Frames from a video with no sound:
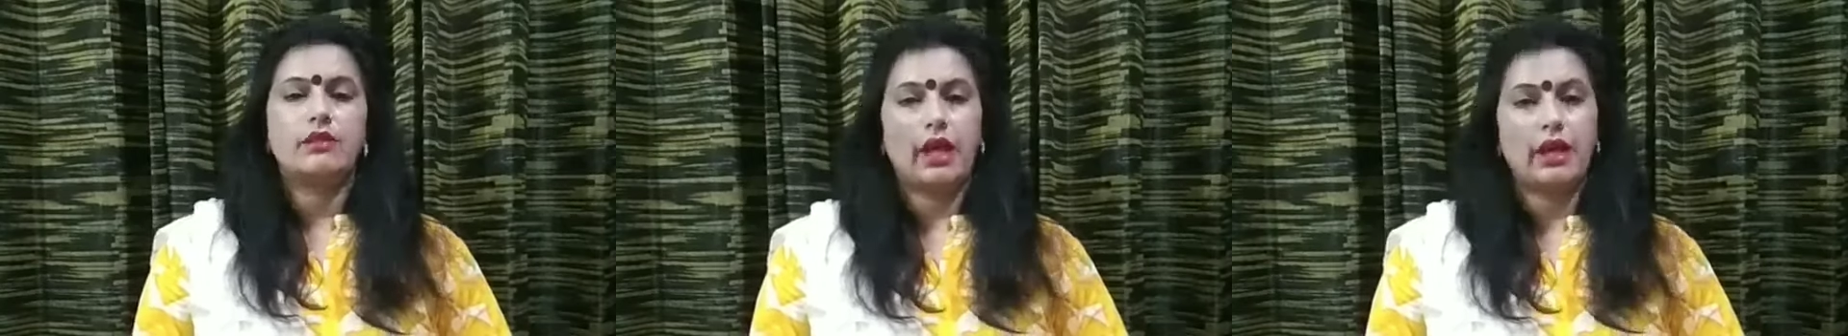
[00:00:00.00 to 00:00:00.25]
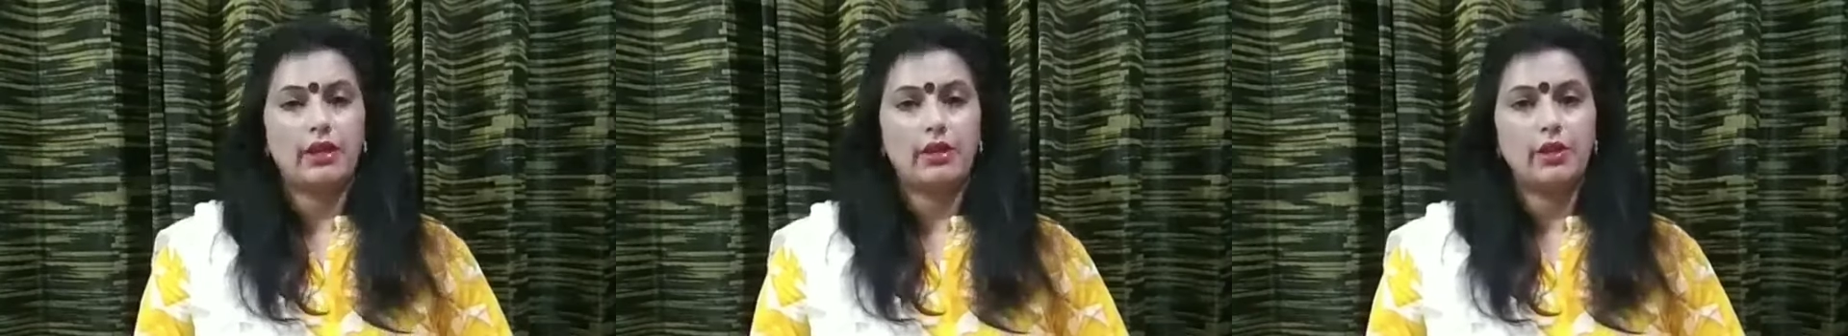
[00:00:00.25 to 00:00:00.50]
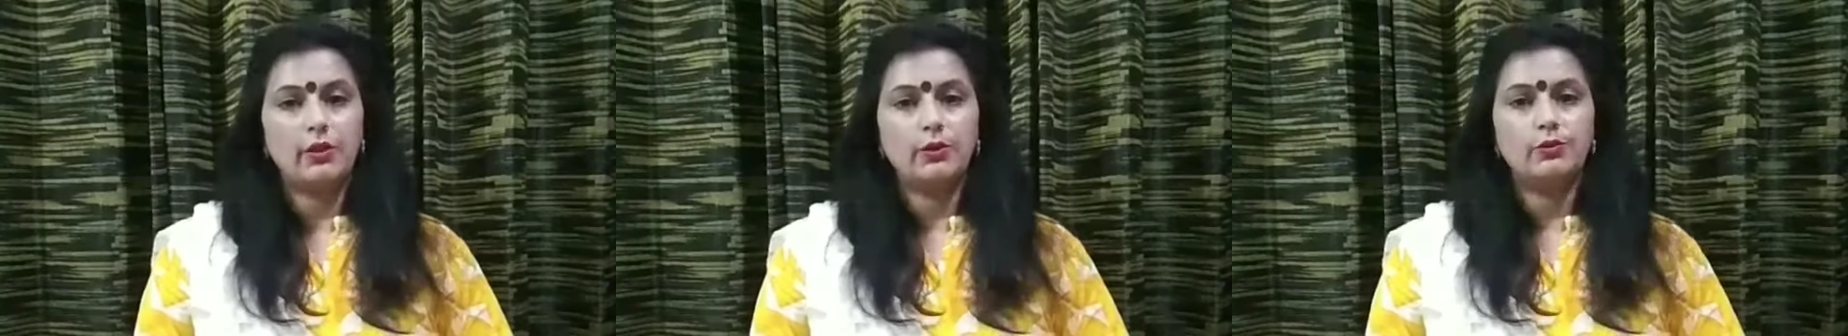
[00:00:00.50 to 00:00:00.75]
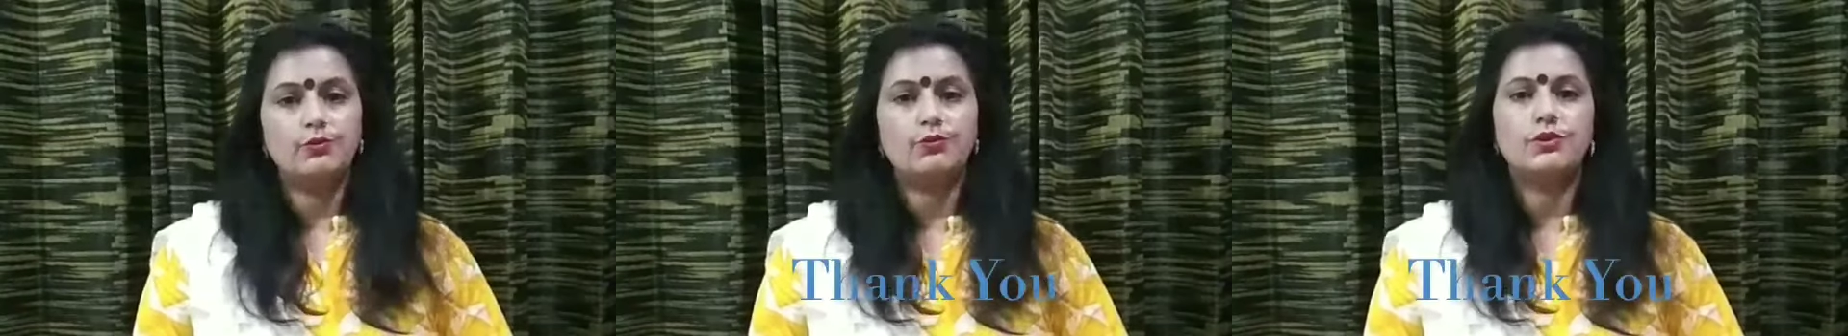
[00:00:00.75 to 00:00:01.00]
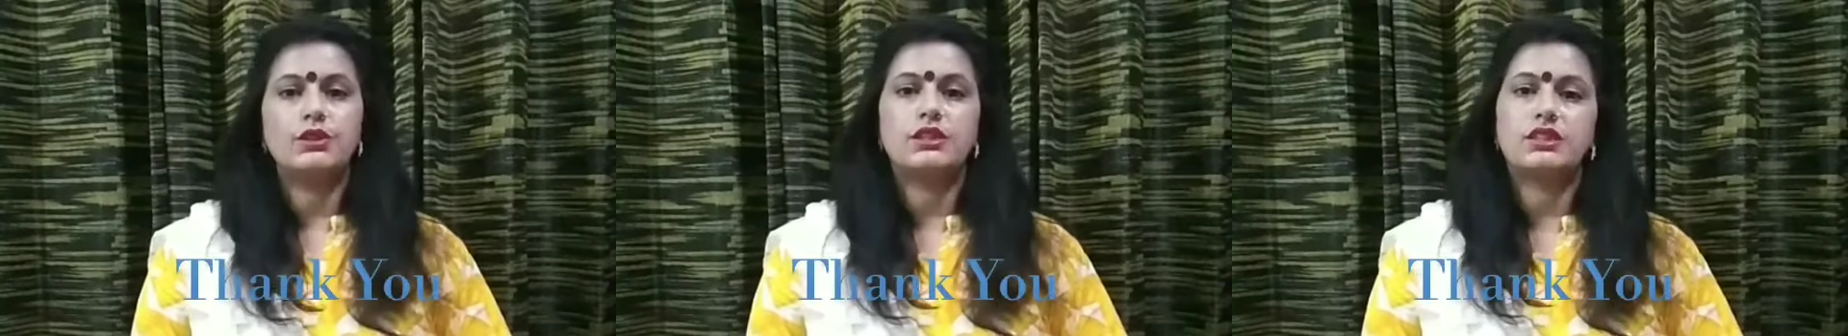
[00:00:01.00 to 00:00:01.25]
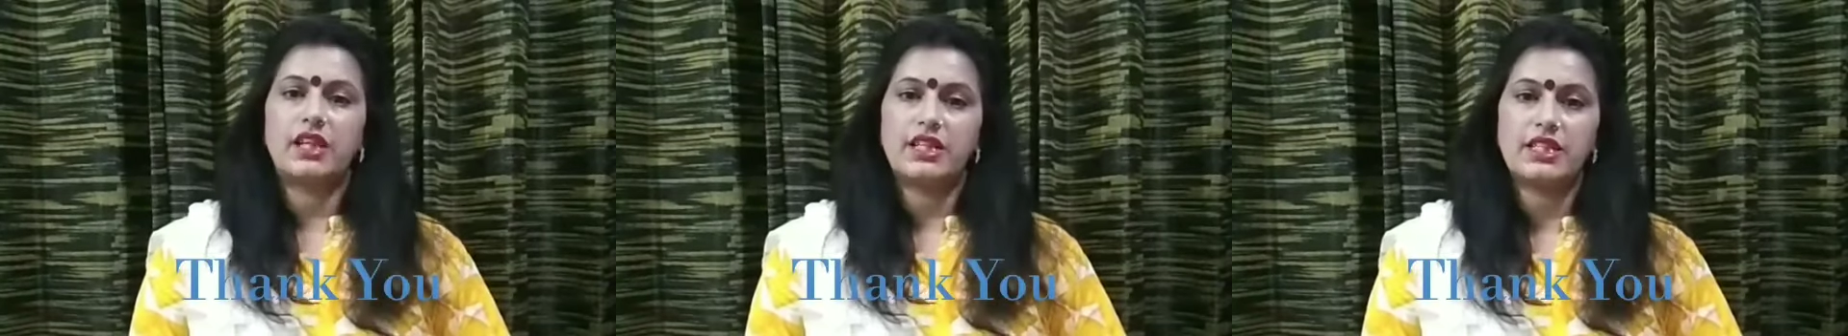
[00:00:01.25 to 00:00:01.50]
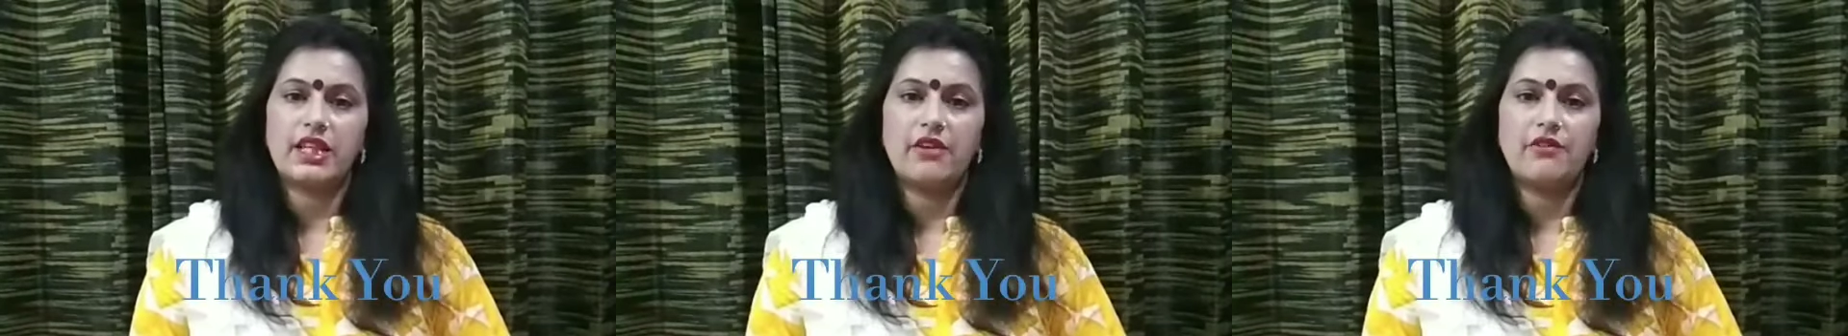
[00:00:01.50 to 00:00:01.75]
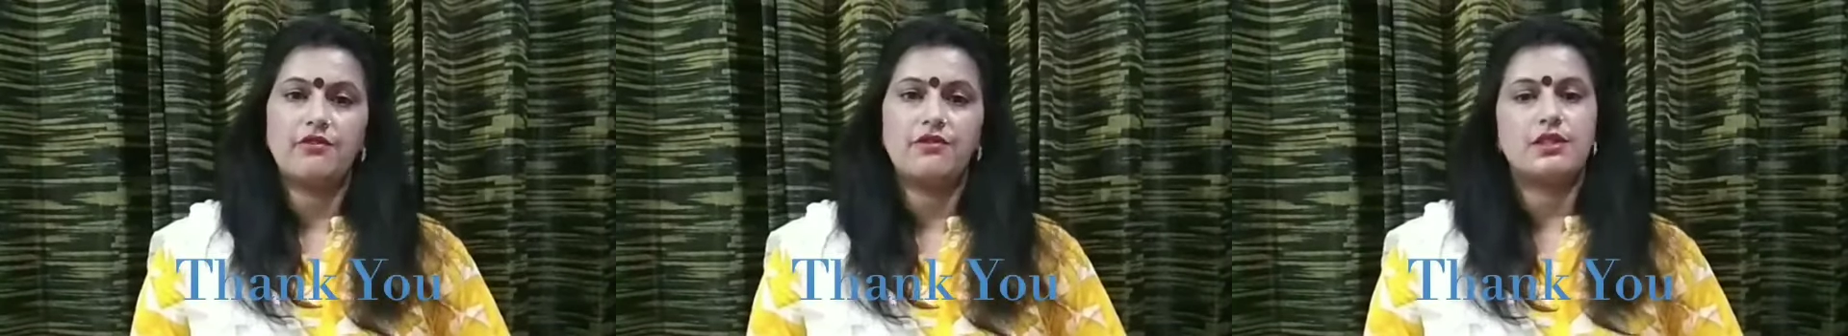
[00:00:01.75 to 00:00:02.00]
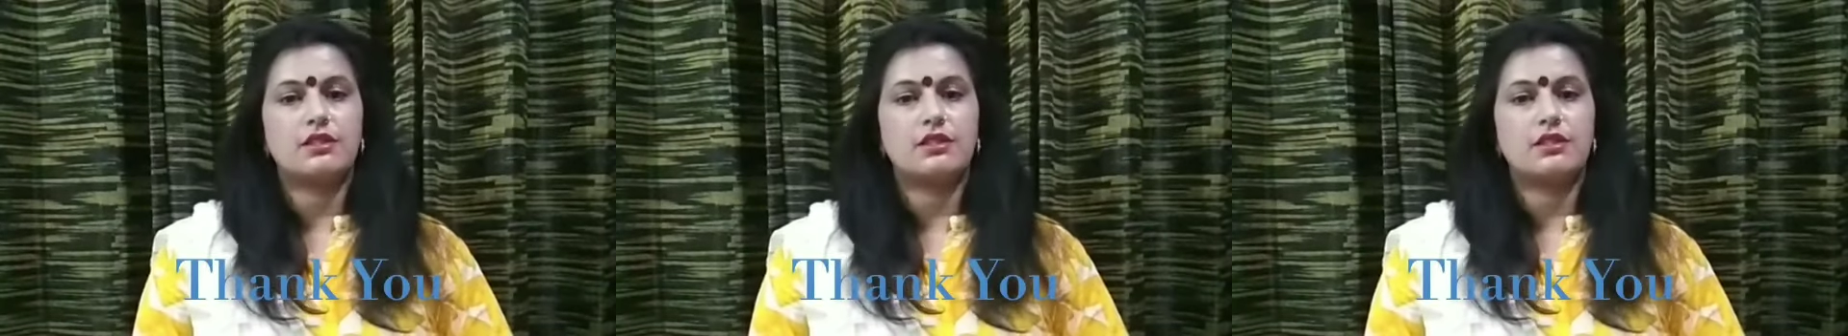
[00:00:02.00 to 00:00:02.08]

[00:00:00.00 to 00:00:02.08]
Thank you. Stay safe,